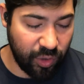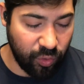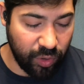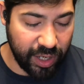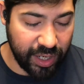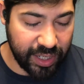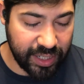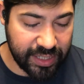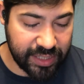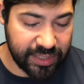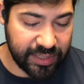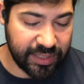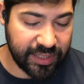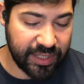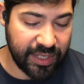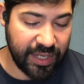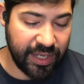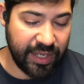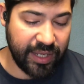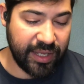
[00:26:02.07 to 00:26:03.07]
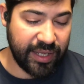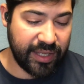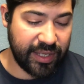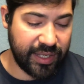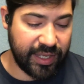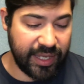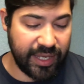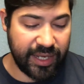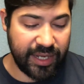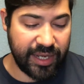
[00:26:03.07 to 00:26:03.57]
was,
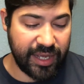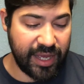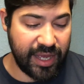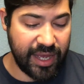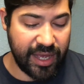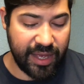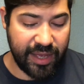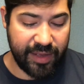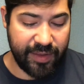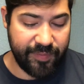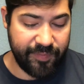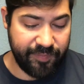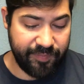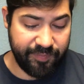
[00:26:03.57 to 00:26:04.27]
get a